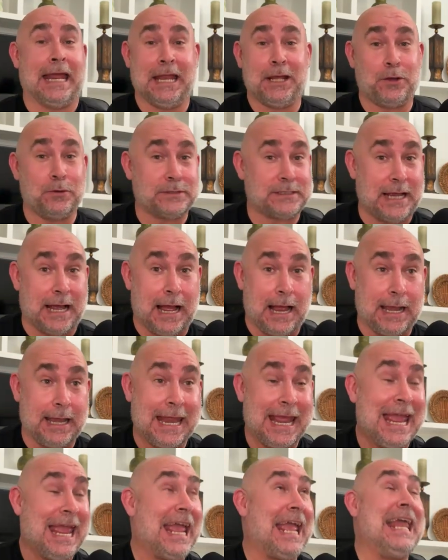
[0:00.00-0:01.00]
And it goes
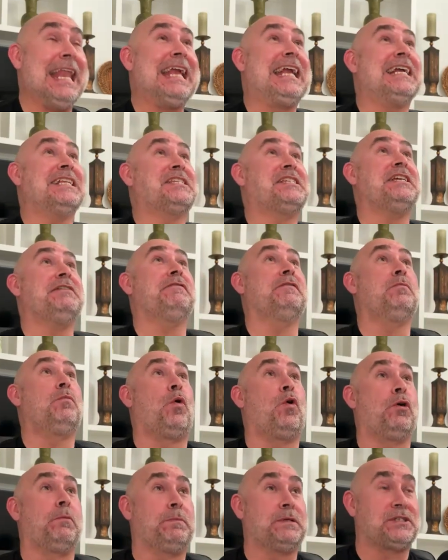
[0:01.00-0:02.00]
on. And it gets even
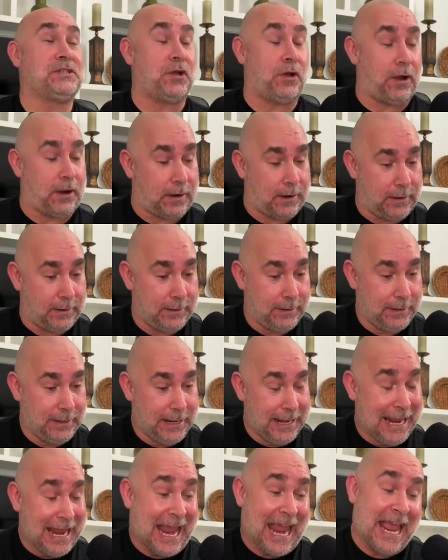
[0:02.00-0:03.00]
more bizarre.
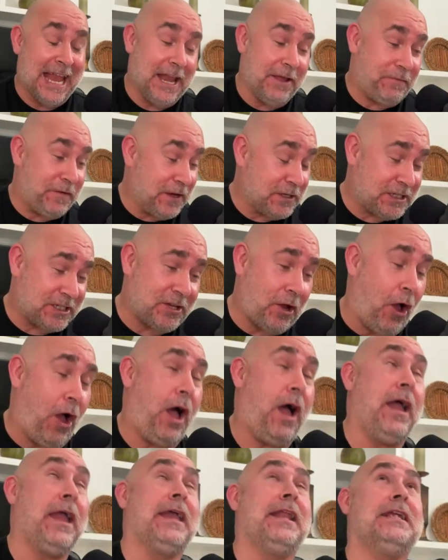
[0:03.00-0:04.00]
And if you
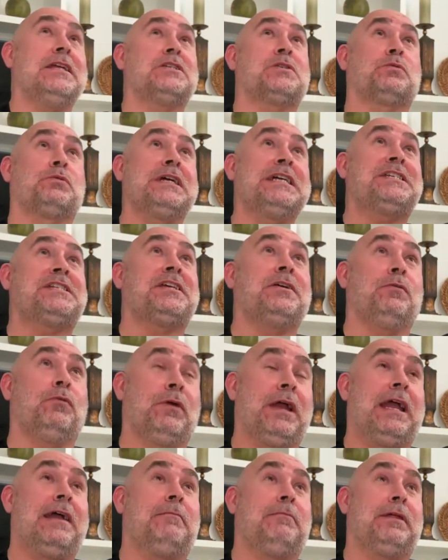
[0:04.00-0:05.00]
saw in his recent
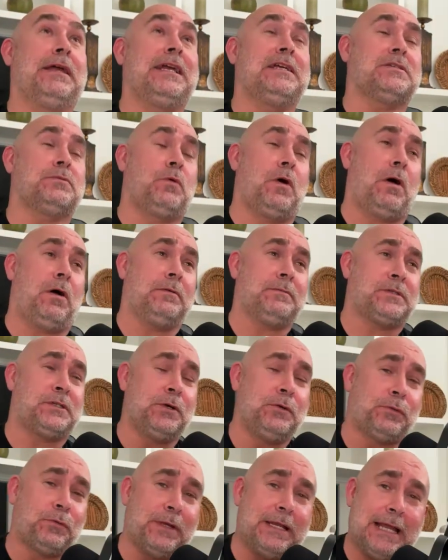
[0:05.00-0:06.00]
ramblings, well,
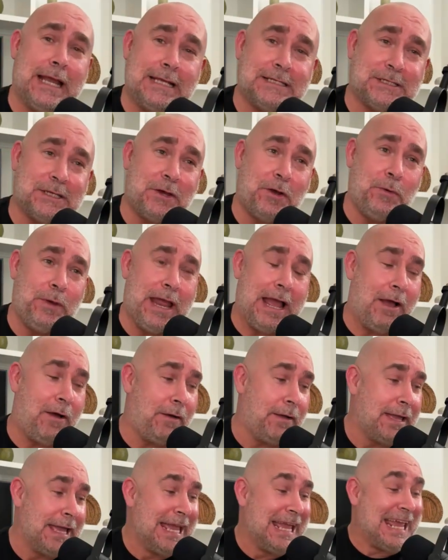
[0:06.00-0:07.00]
two, three days ago
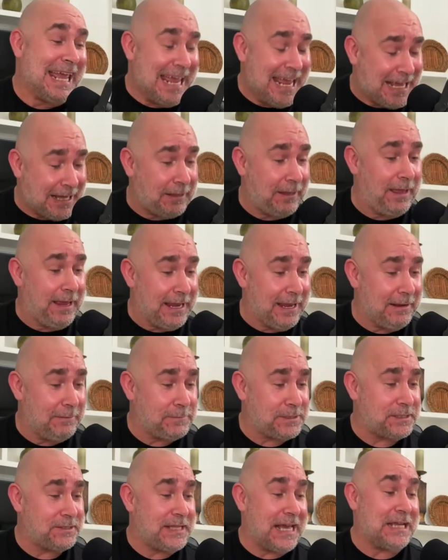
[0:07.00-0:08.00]
now, he
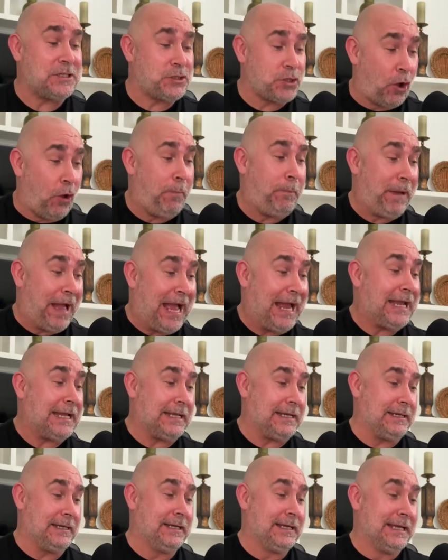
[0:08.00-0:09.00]
claims that Joe
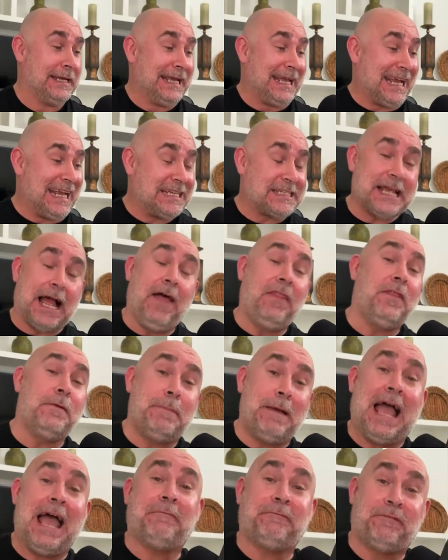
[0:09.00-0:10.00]
Biden is on
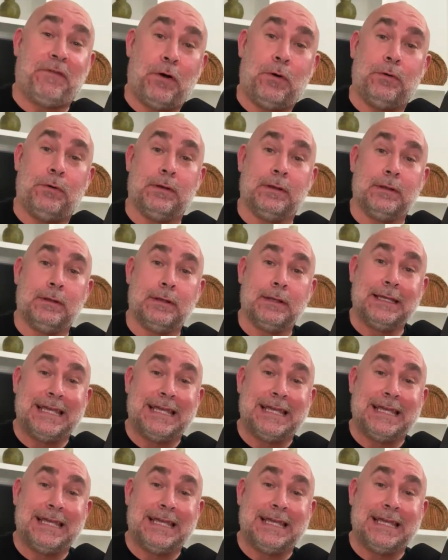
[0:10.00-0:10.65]
the bat phone.